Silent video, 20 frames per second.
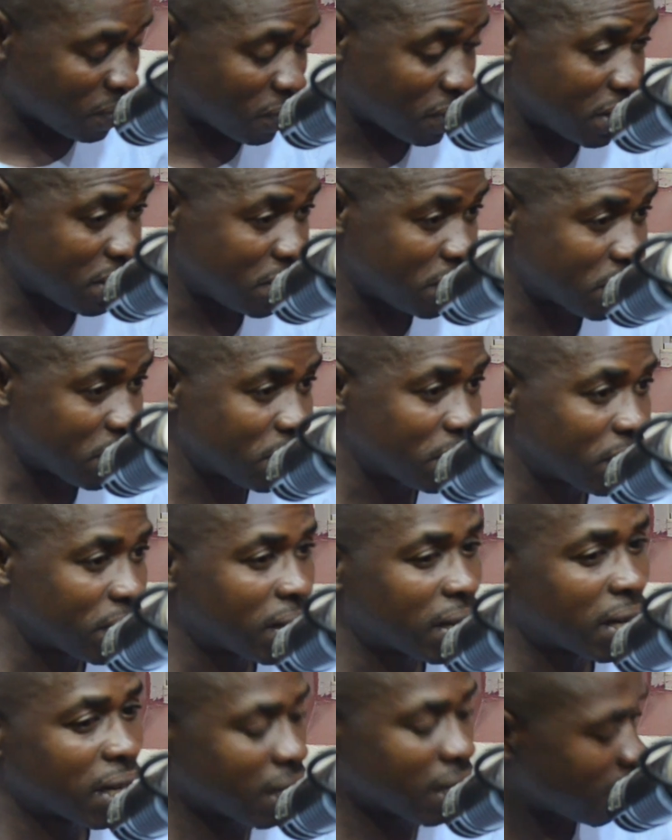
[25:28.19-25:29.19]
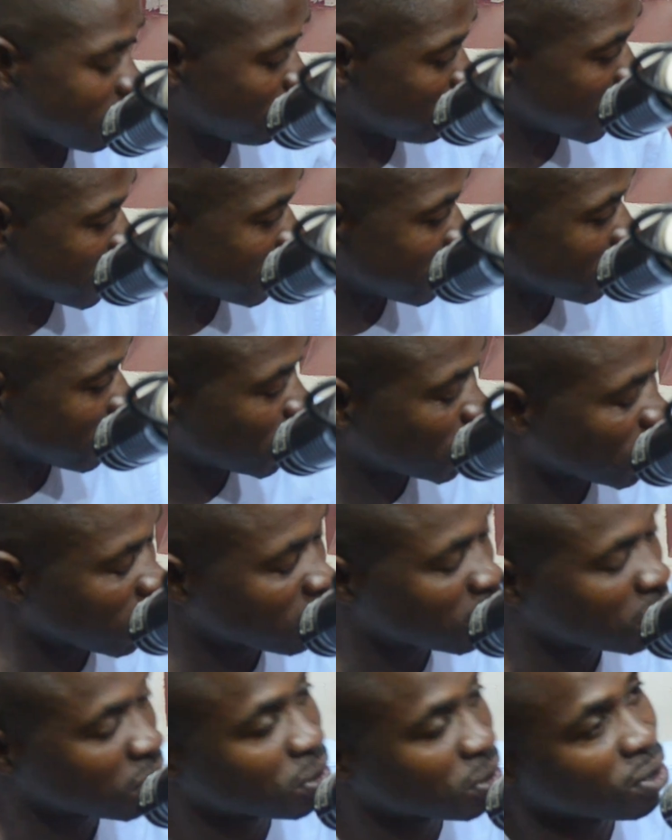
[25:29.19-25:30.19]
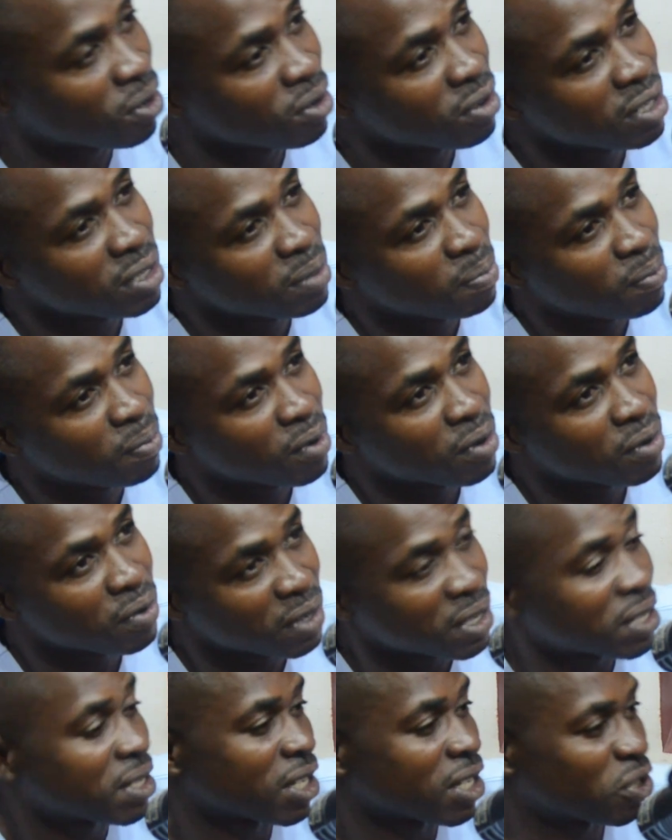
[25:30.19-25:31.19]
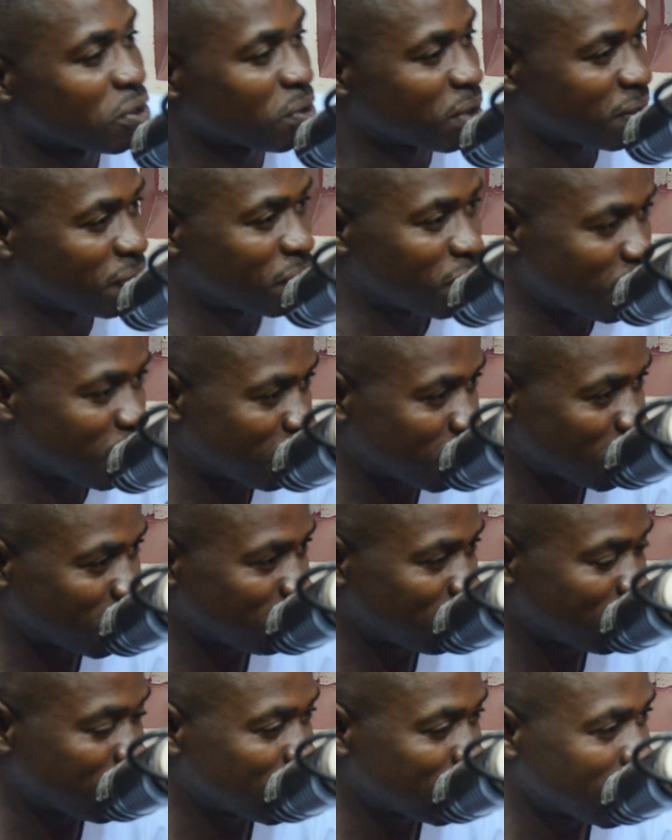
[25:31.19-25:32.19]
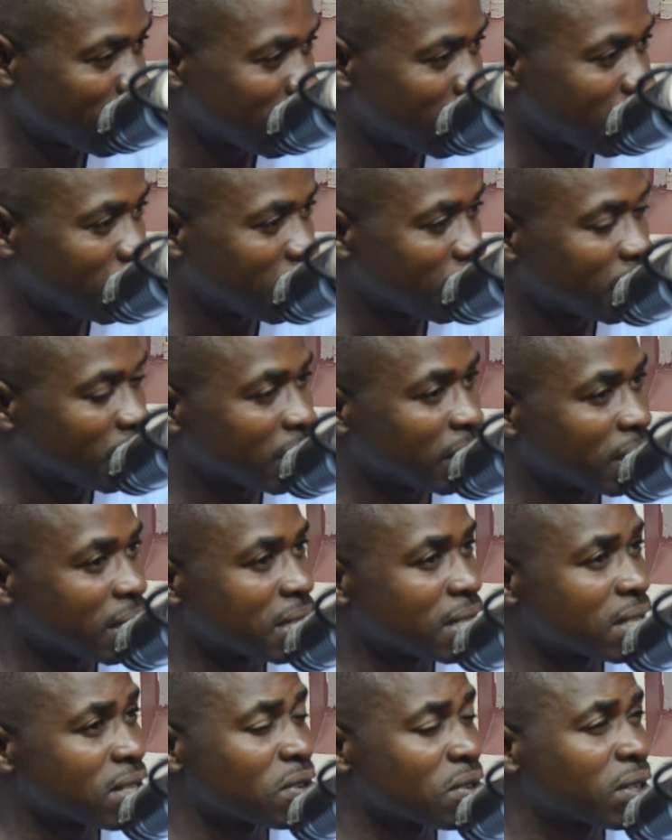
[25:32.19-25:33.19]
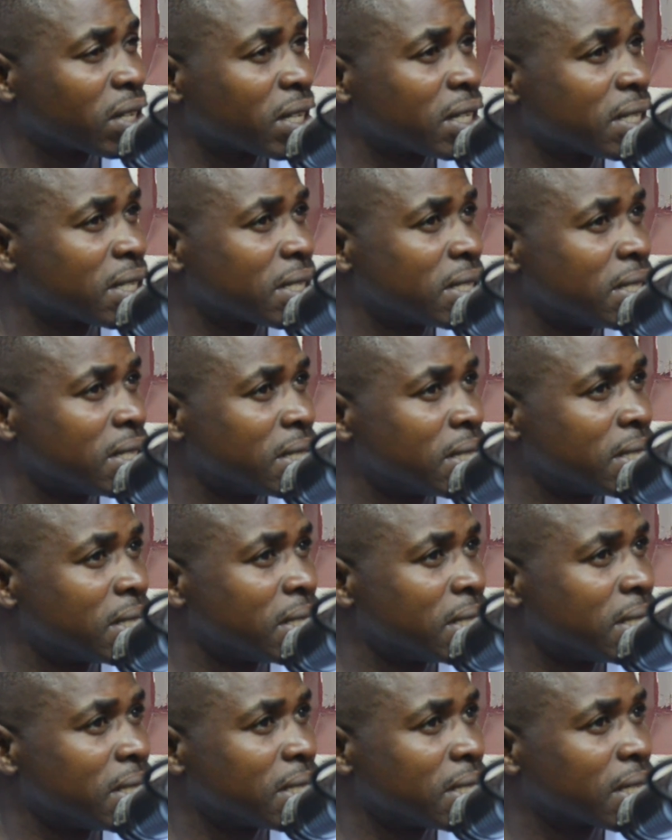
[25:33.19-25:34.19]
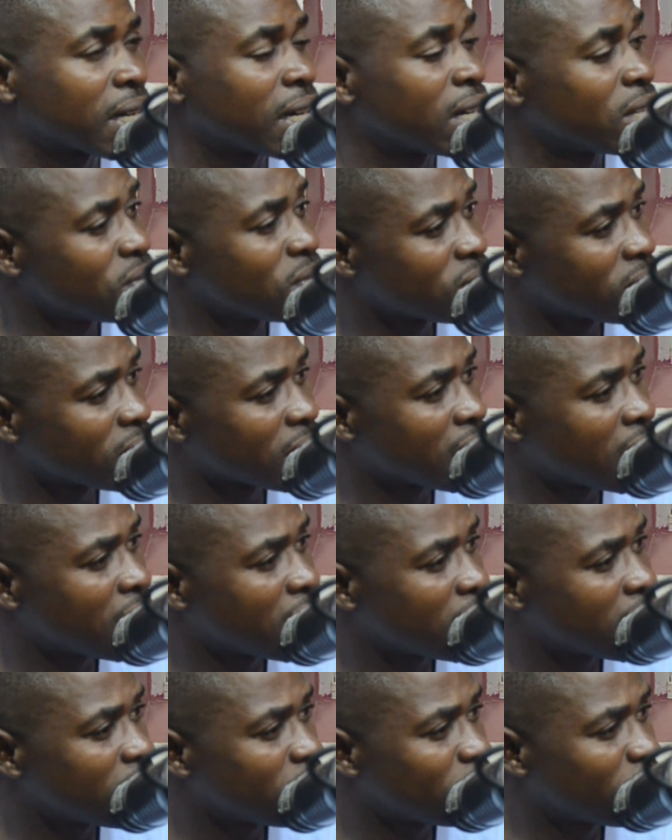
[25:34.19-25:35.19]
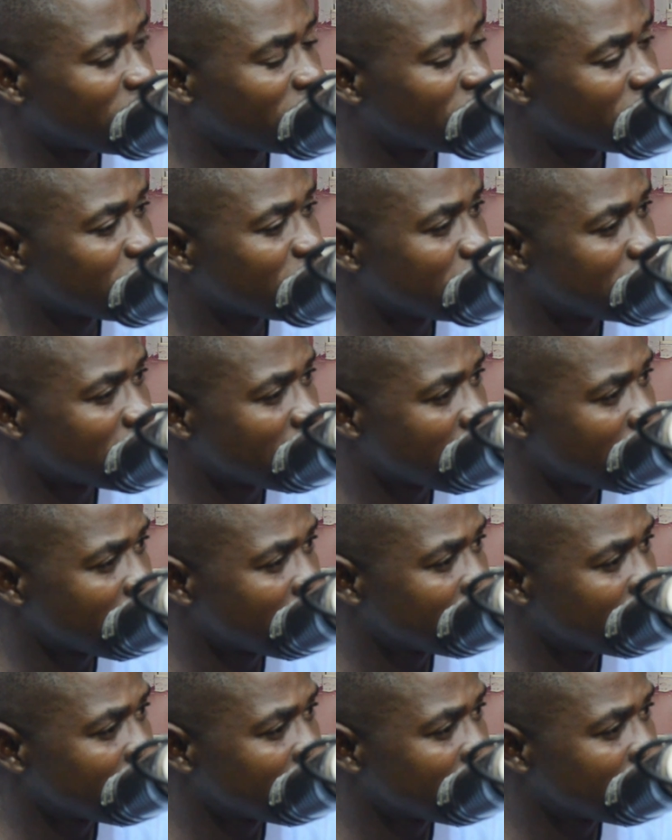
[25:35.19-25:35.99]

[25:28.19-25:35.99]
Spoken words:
radio. I passed a church called Rest Assured Fellowship. It's located in Kayunga, Mafubira.